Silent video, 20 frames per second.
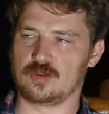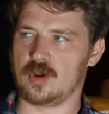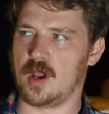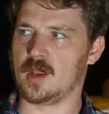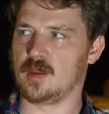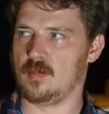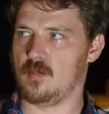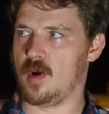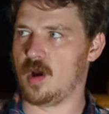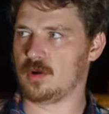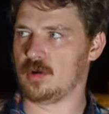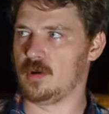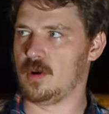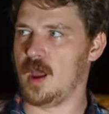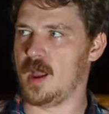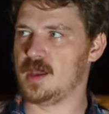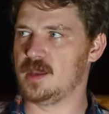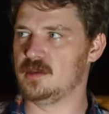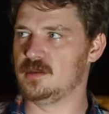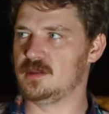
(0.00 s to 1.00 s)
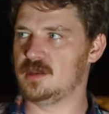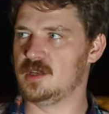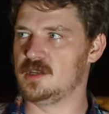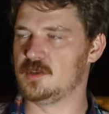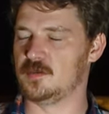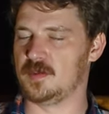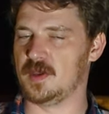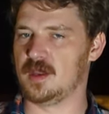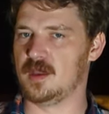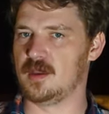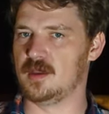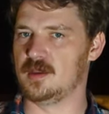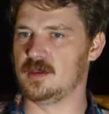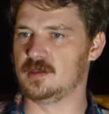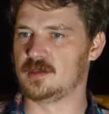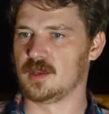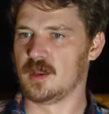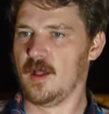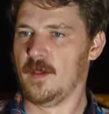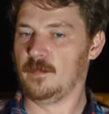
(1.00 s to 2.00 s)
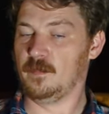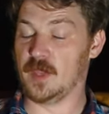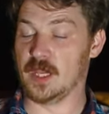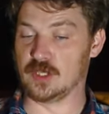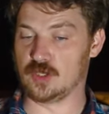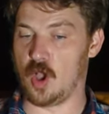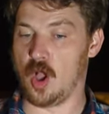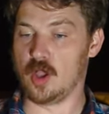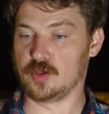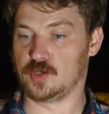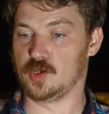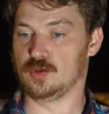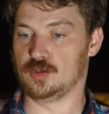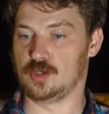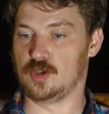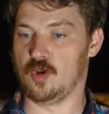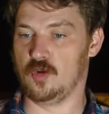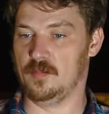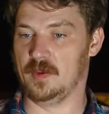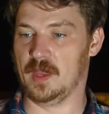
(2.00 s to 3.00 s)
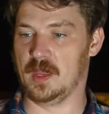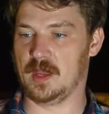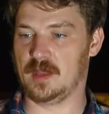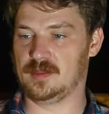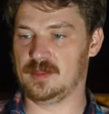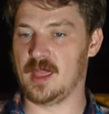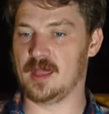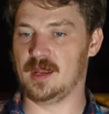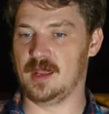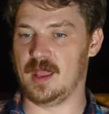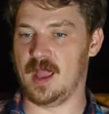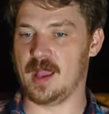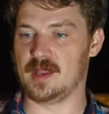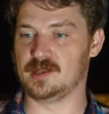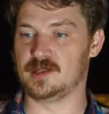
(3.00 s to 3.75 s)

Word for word: modernize is because it's also so big that it has the